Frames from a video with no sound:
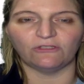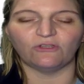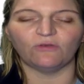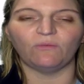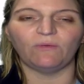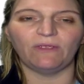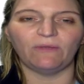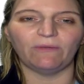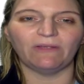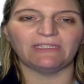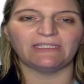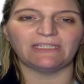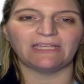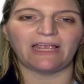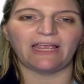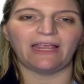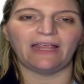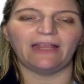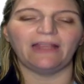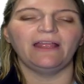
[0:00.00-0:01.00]
So we would
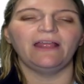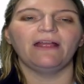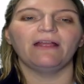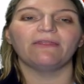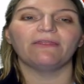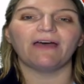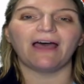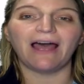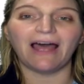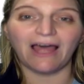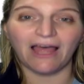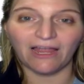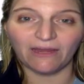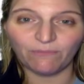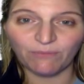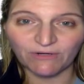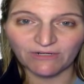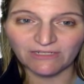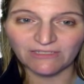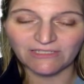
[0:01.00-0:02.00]
say the
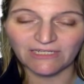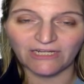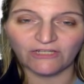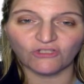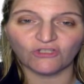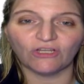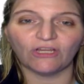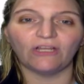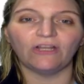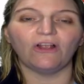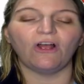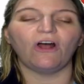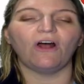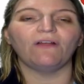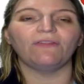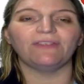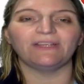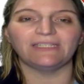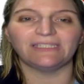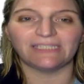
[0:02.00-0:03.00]
hybridization
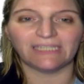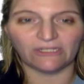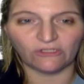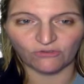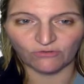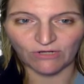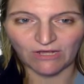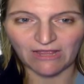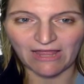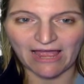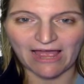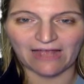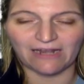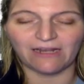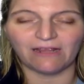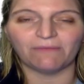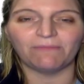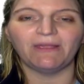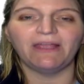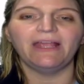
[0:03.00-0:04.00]
on the central
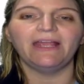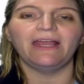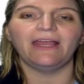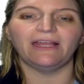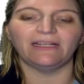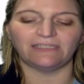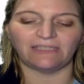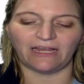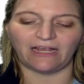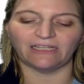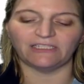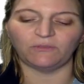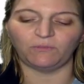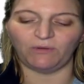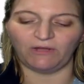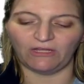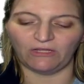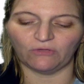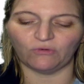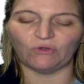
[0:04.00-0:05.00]
atom is
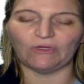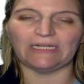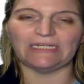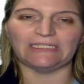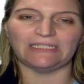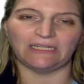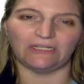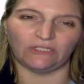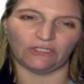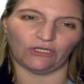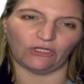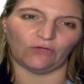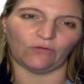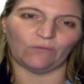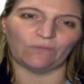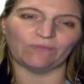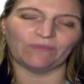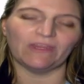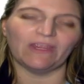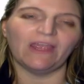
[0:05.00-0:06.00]

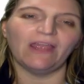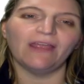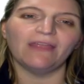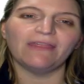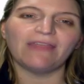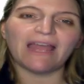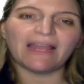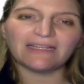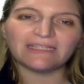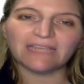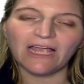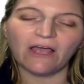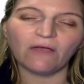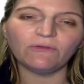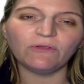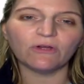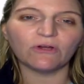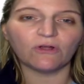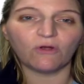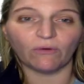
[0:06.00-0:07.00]
sp3d2. That's how
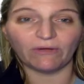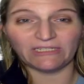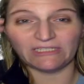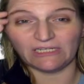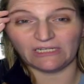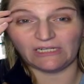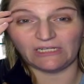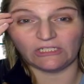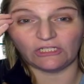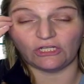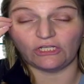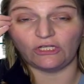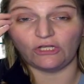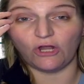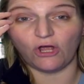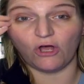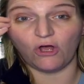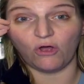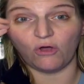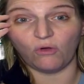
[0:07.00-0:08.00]
you're going to need to
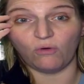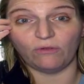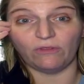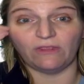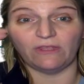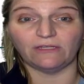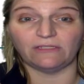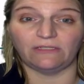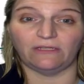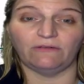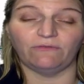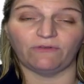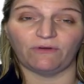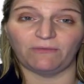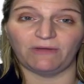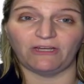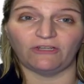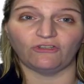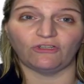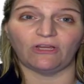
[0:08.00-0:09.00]
know this
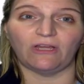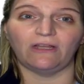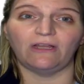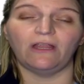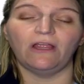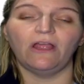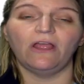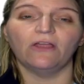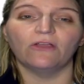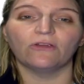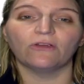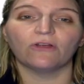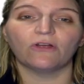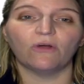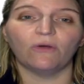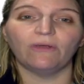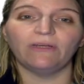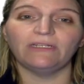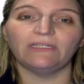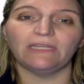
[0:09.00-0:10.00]
information. You're
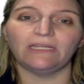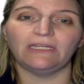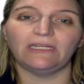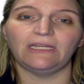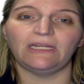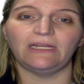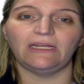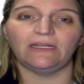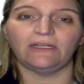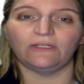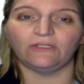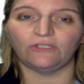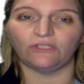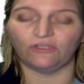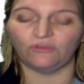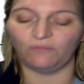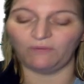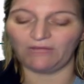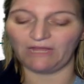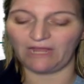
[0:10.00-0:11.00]
going to need
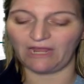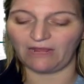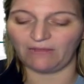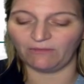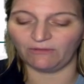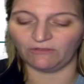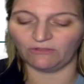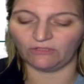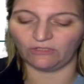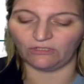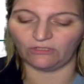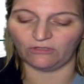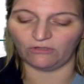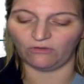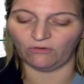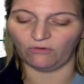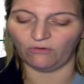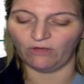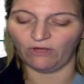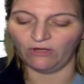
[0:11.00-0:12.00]
to be able
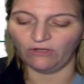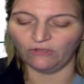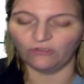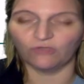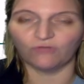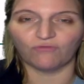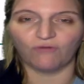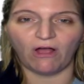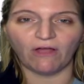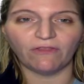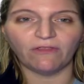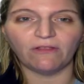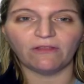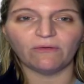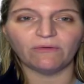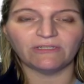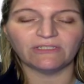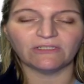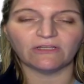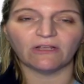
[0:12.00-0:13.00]
to draw the
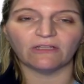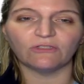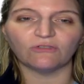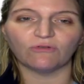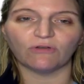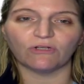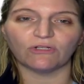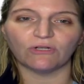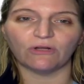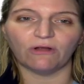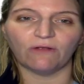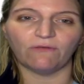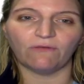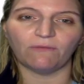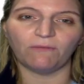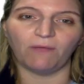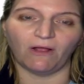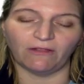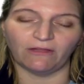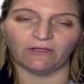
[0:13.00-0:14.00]
Lewis dot structure of a
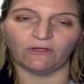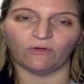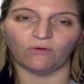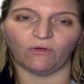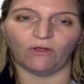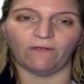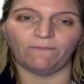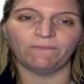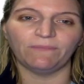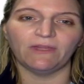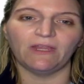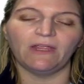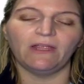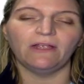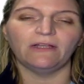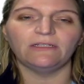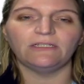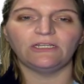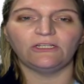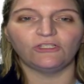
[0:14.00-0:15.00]
molecule,
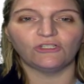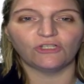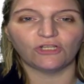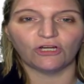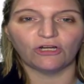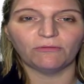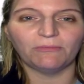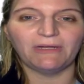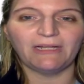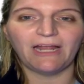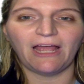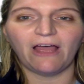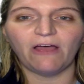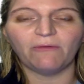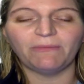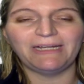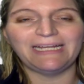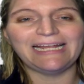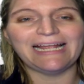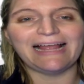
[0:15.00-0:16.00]
determine how
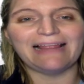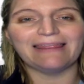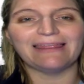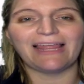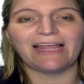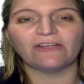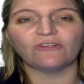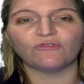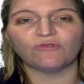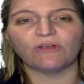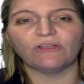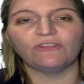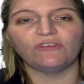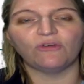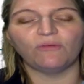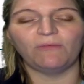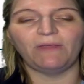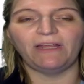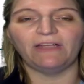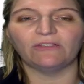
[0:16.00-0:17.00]
many electron
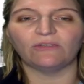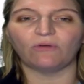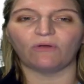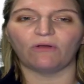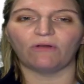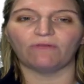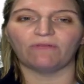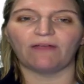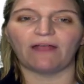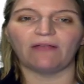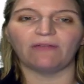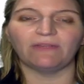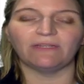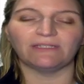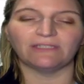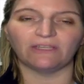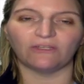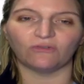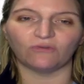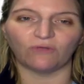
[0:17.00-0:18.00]
domains are around the
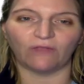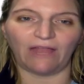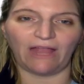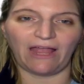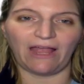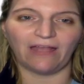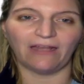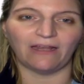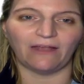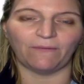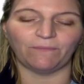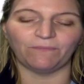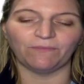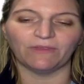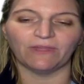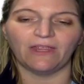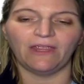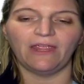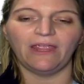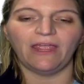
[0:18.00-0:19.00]
central atom,
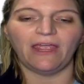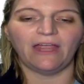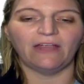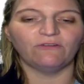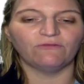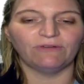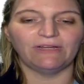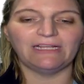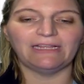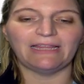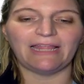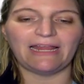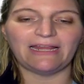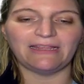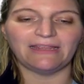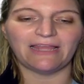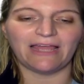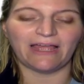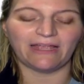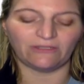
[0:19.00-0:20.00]
and
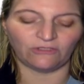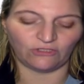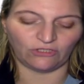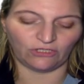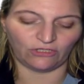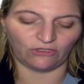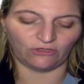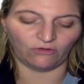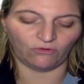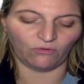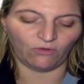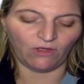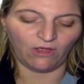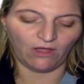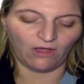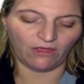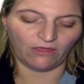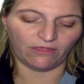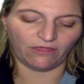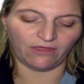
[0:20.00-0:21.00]
relate that to
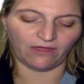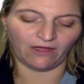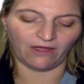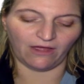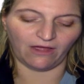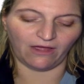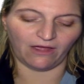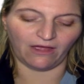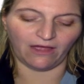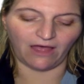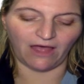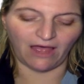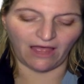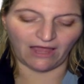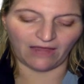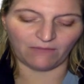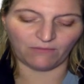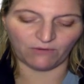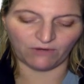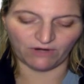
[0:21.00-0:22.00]
the
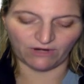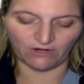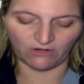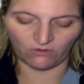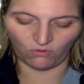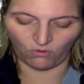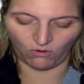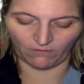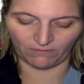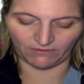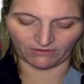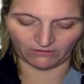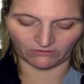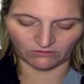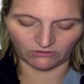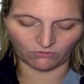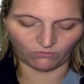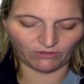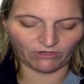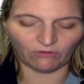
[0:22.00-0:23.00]
hybrid
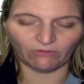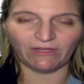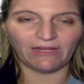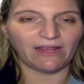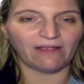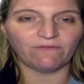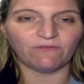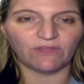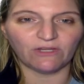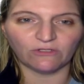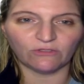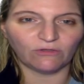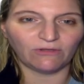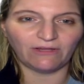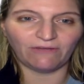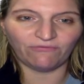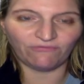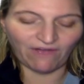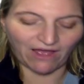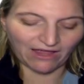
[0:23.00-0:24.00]
orbitals. There's
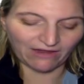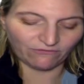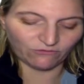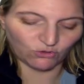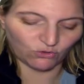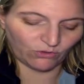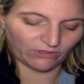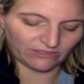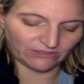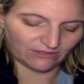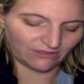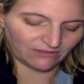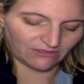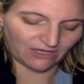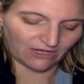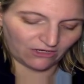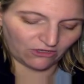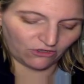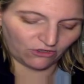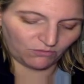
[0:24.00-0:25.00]
only 5 choices
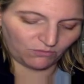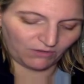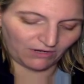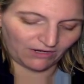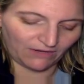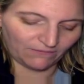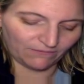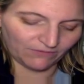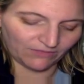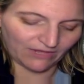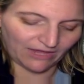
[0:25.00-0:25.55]
that it could be.